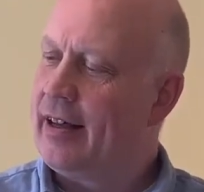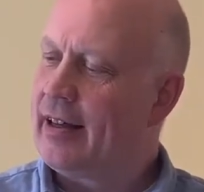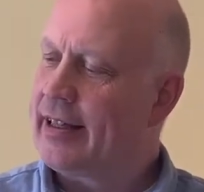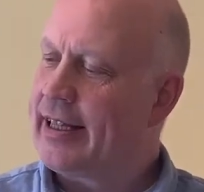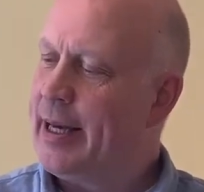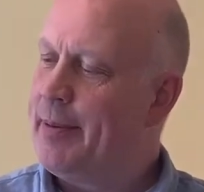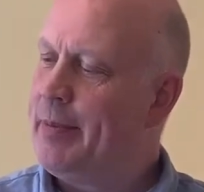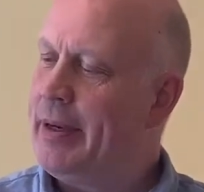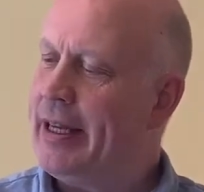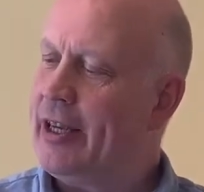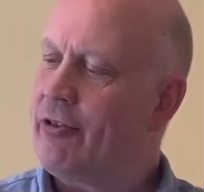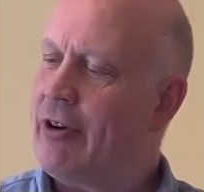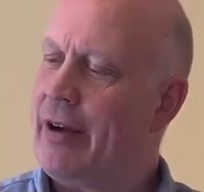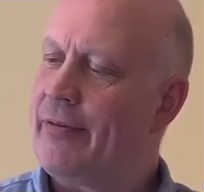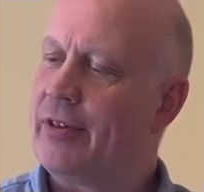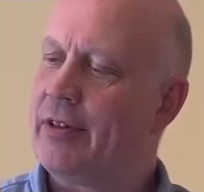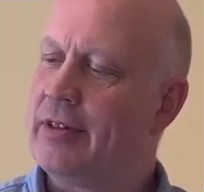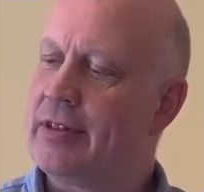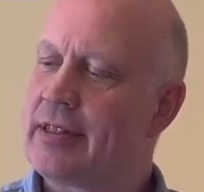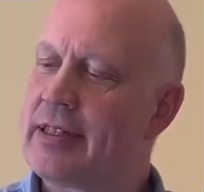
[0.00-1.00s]
Gimlet
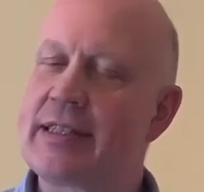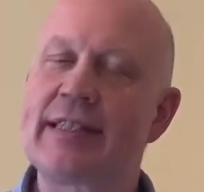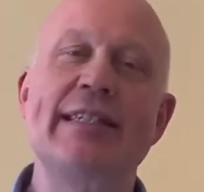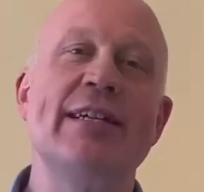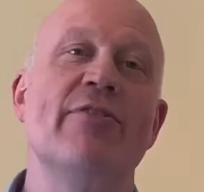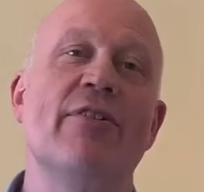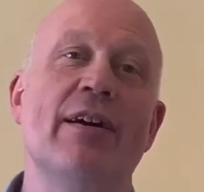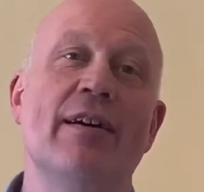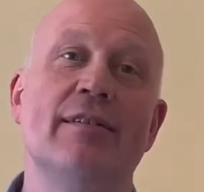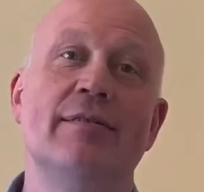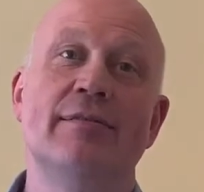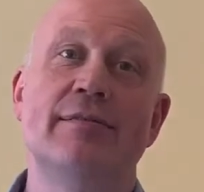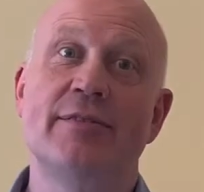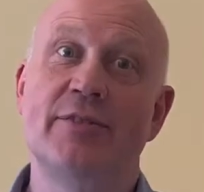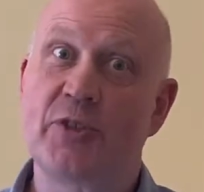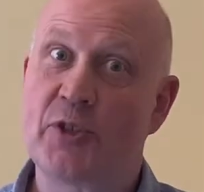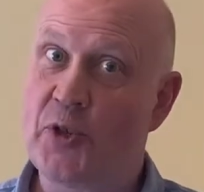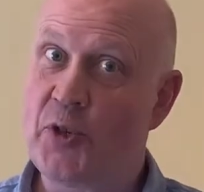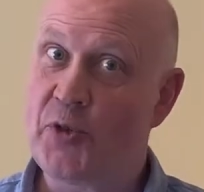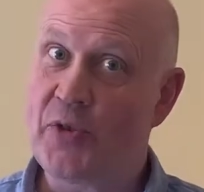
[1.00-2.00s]
Gravel Syrah
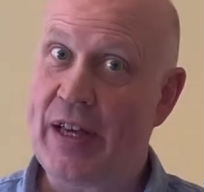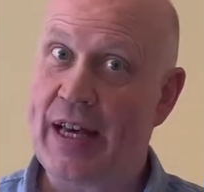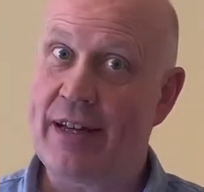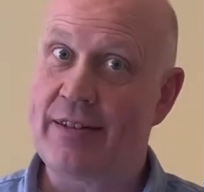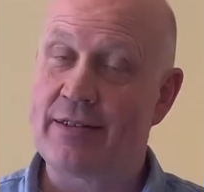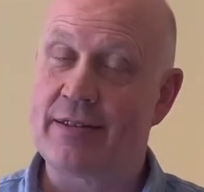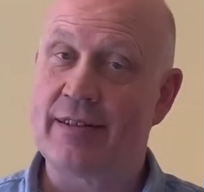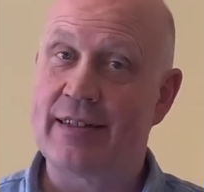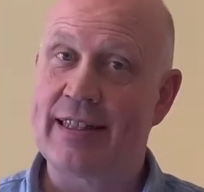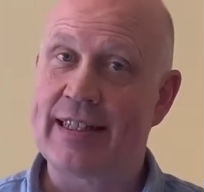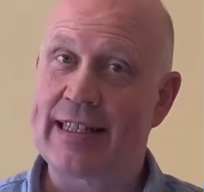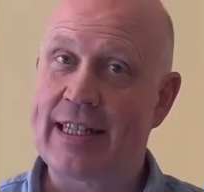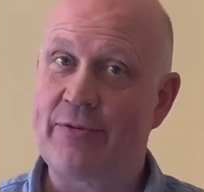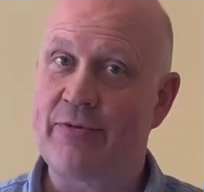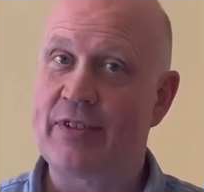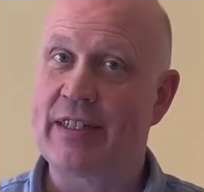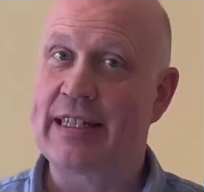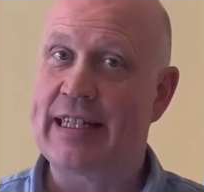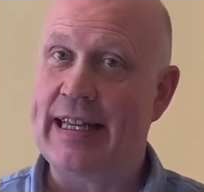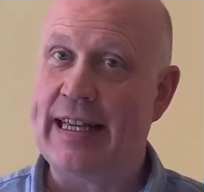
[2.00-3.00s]

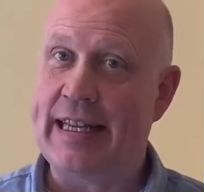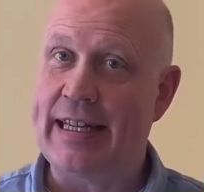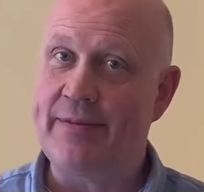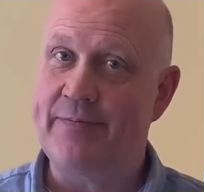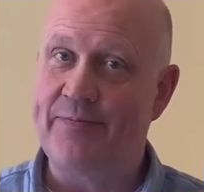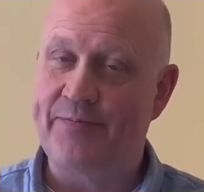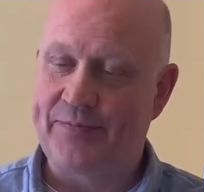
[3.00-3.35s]
2017.